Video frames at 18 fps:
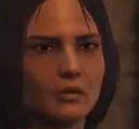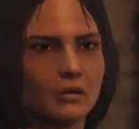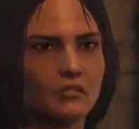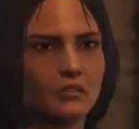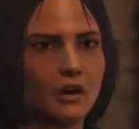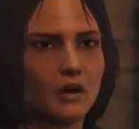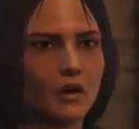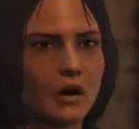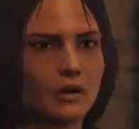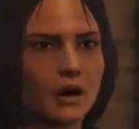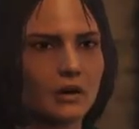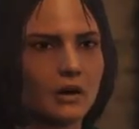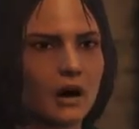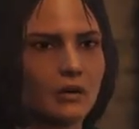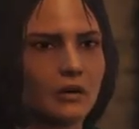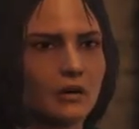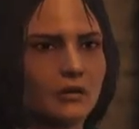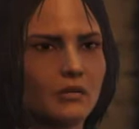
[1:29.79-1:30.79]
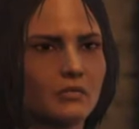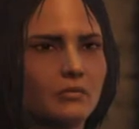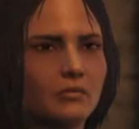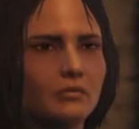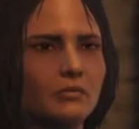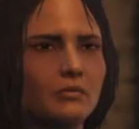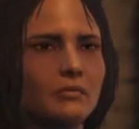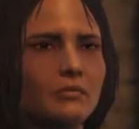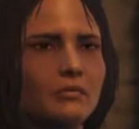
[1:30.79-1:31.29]
If I wasn't a synth,
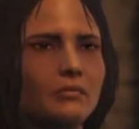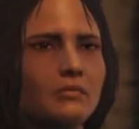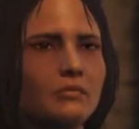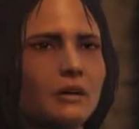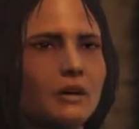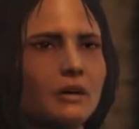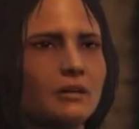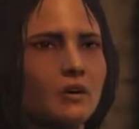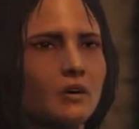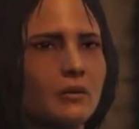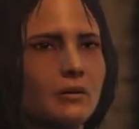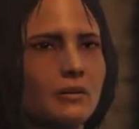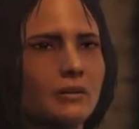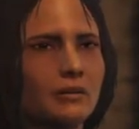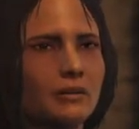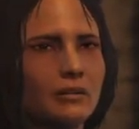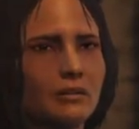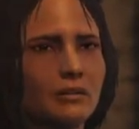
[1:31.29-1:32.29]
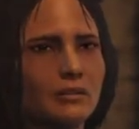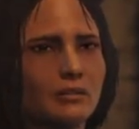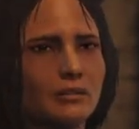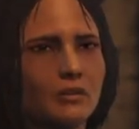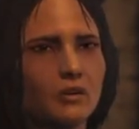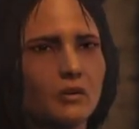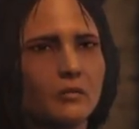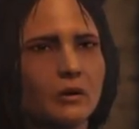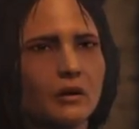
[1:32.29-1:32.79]
things would be
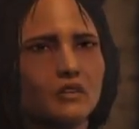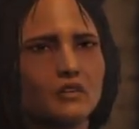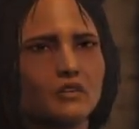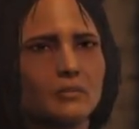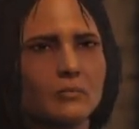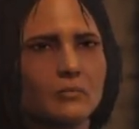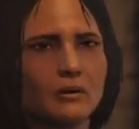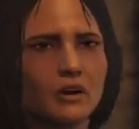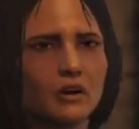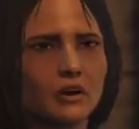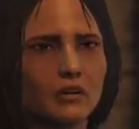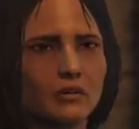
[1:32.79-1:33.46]
so much simpler.